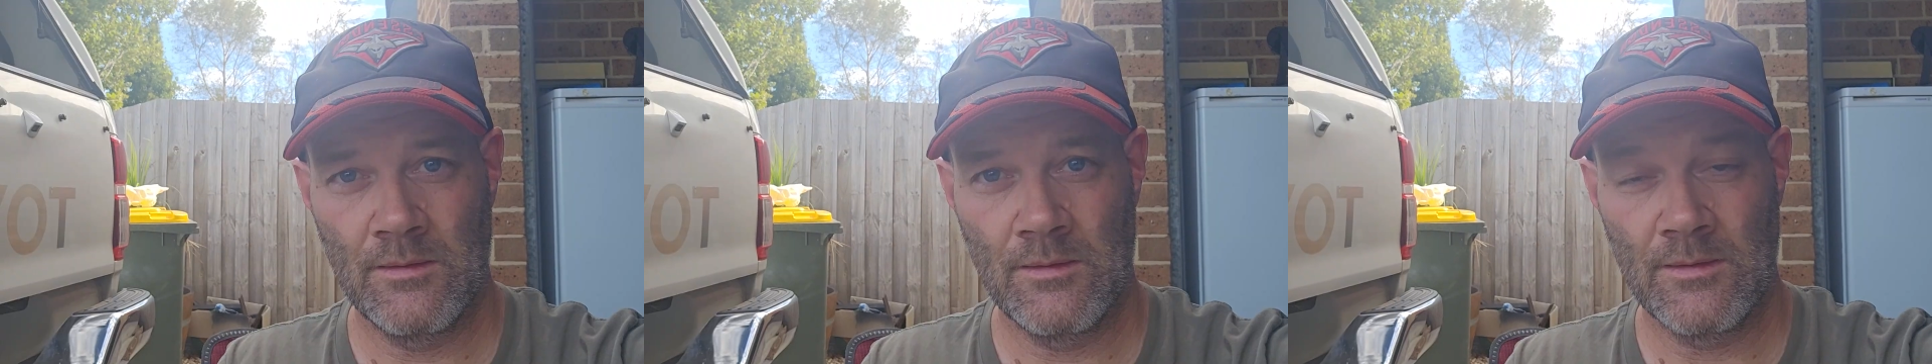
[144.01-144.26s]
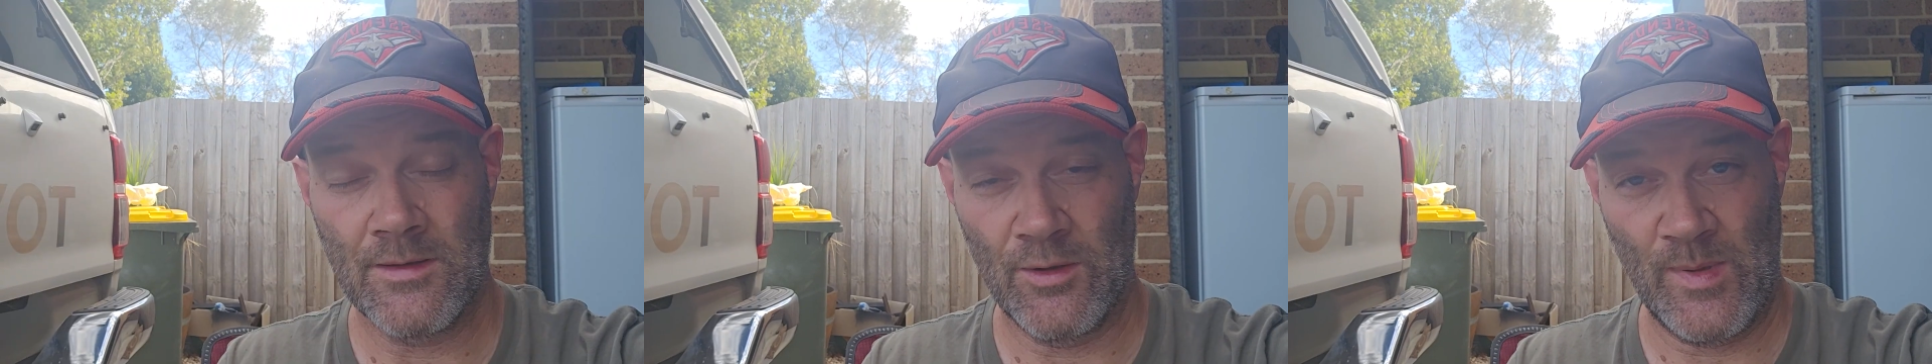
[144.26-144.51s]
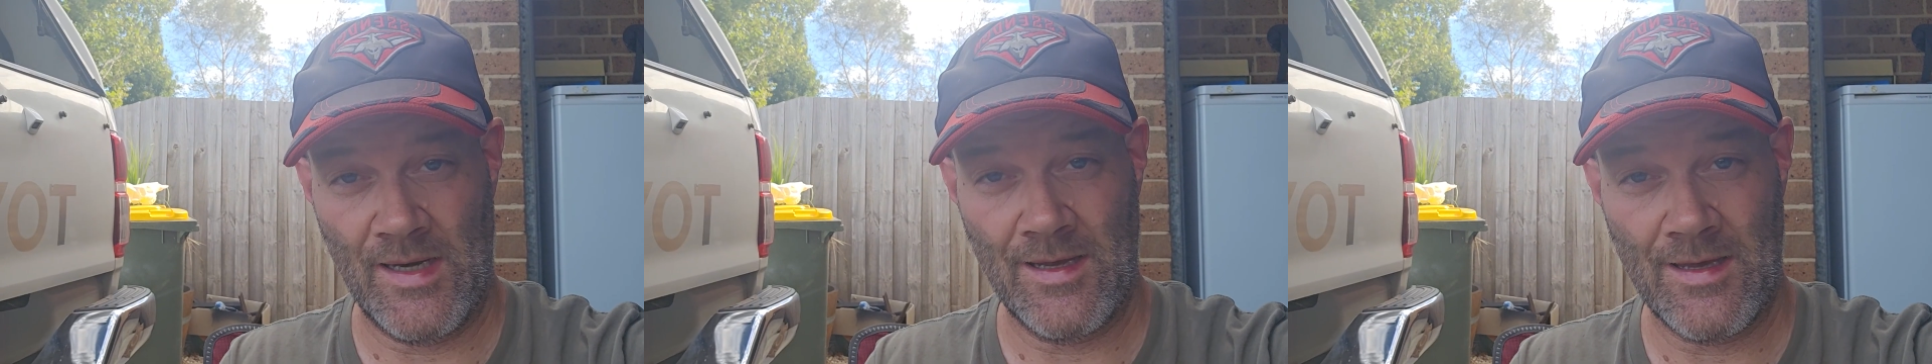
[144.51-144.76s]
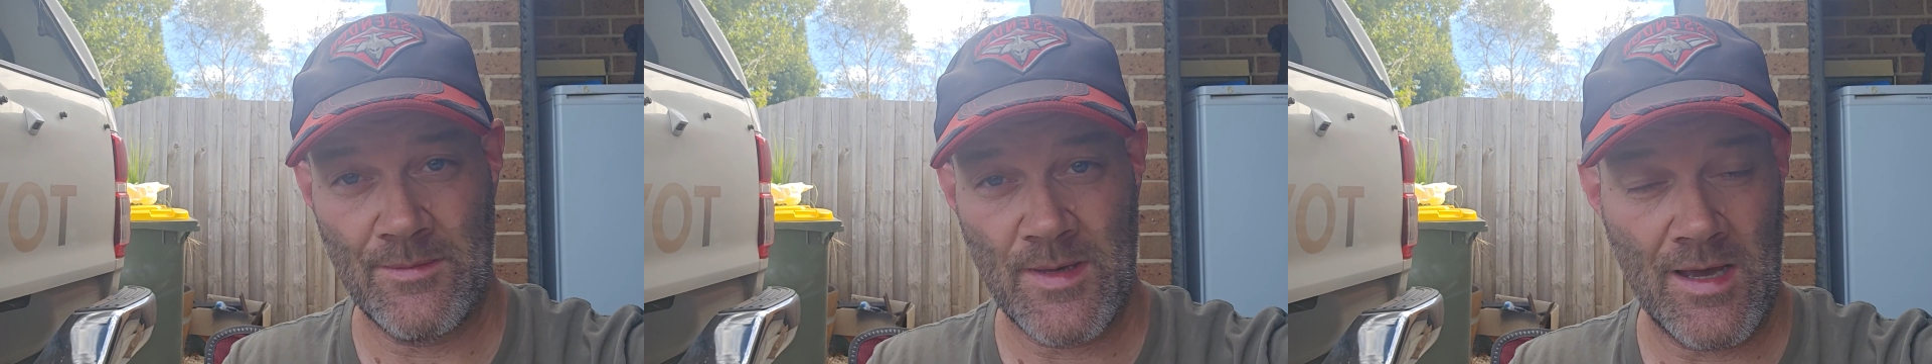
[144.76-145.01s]
So I'm going to
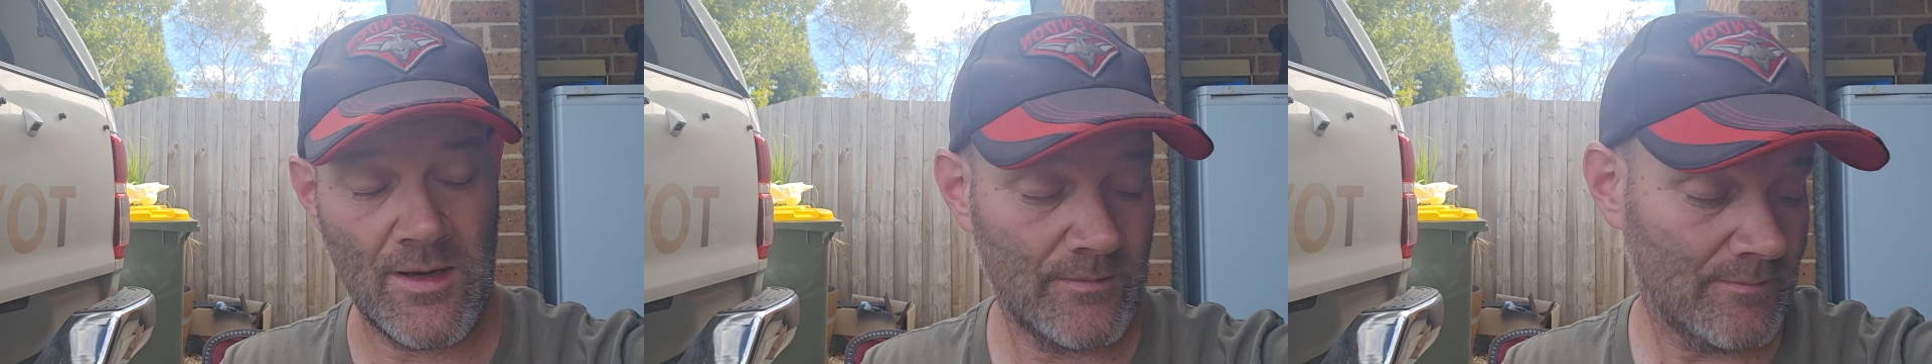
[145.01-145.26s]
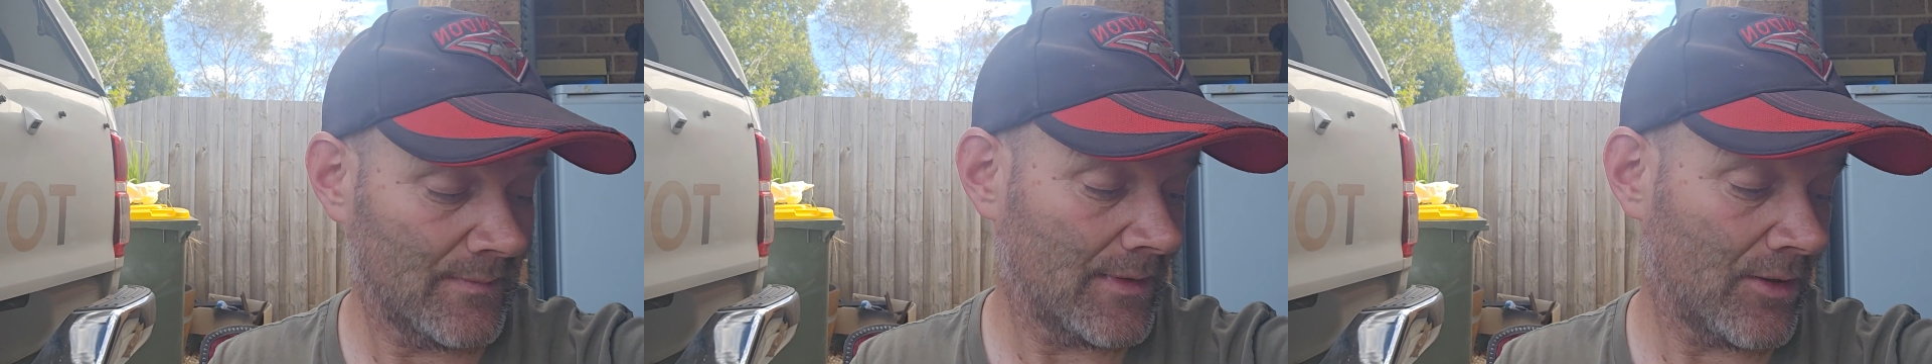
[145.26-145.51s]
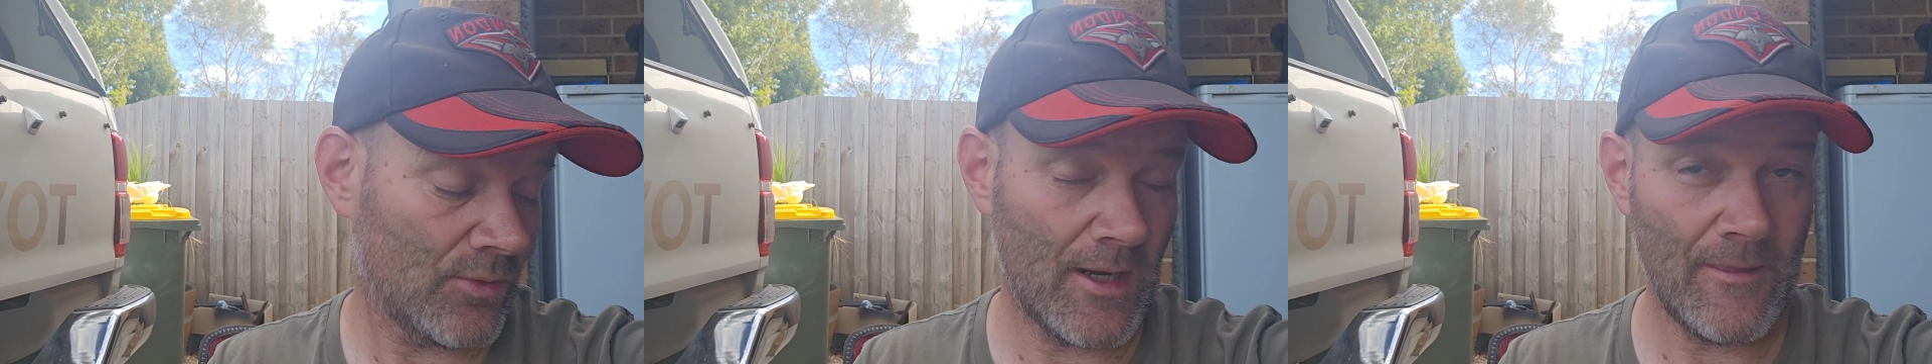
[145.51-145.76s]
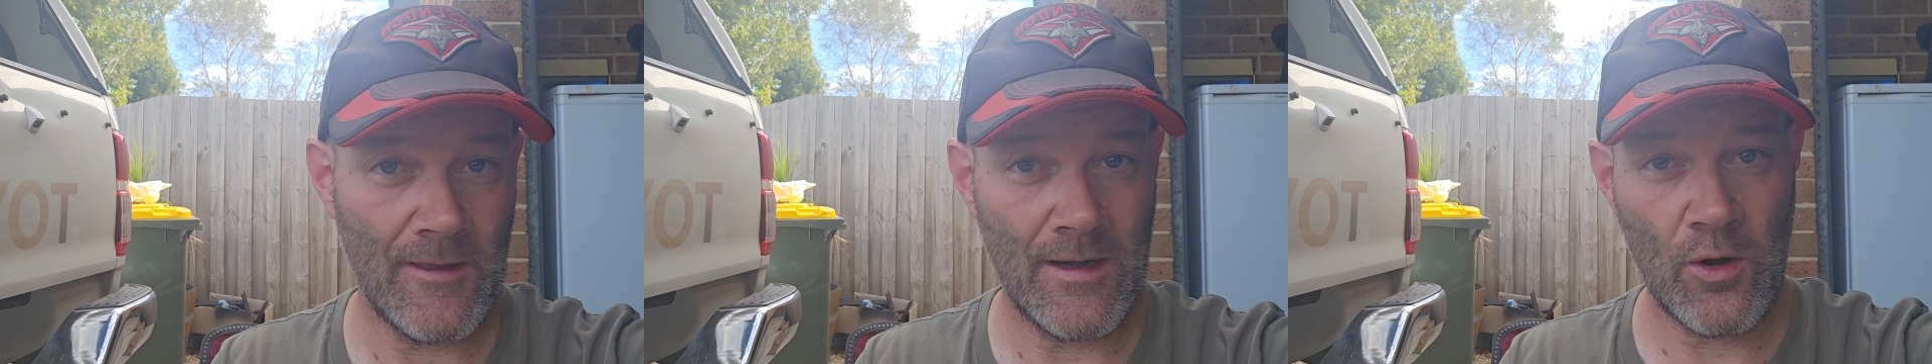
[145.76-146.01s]
keep going. I'll
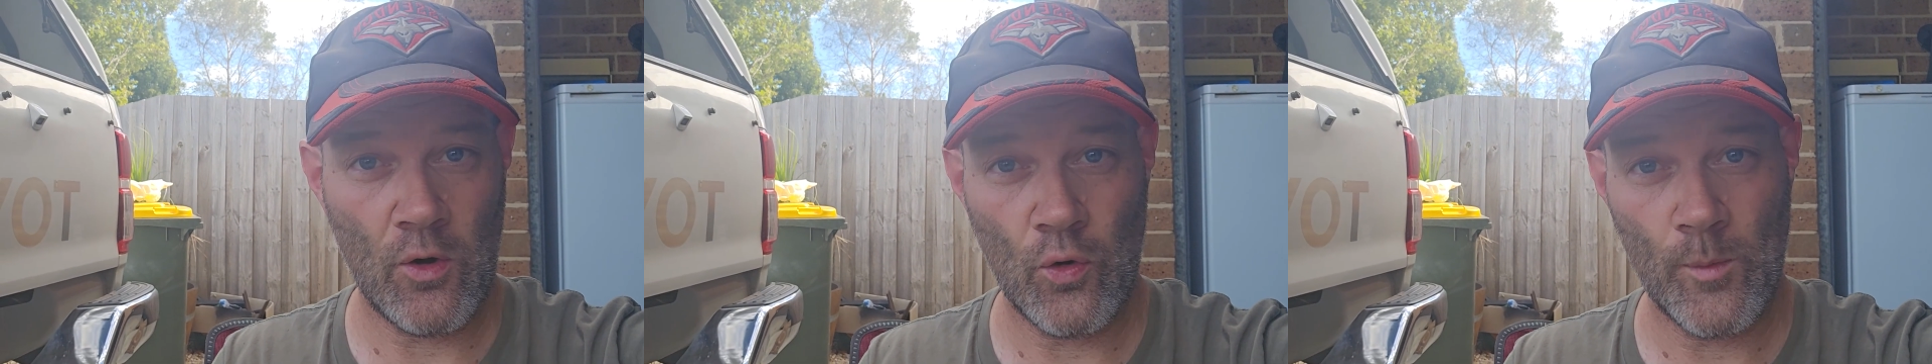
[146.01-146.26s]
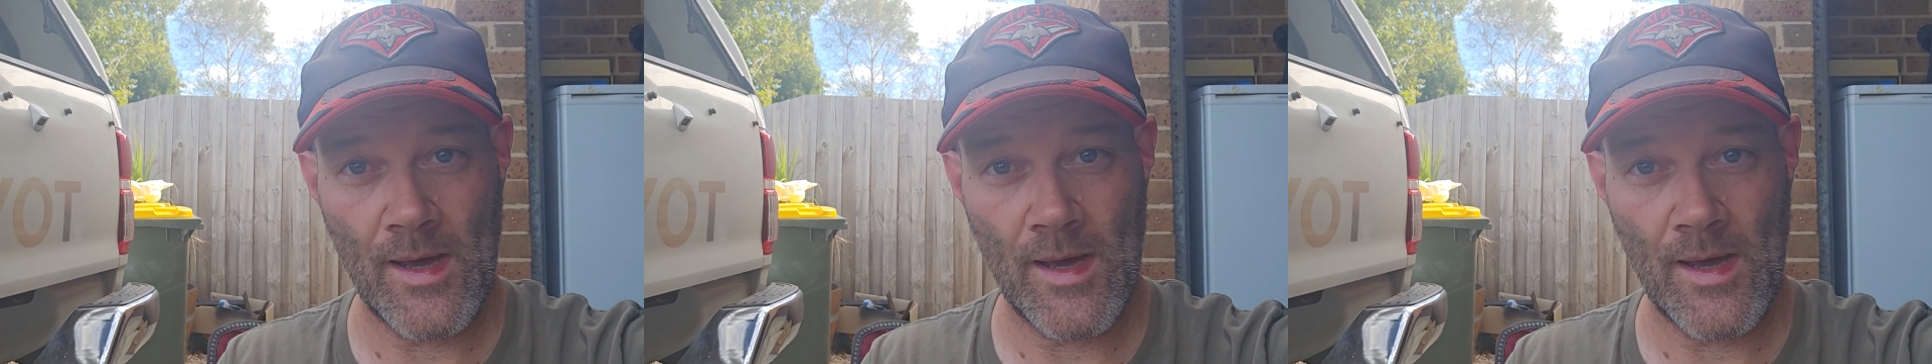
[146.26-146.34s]
get that whole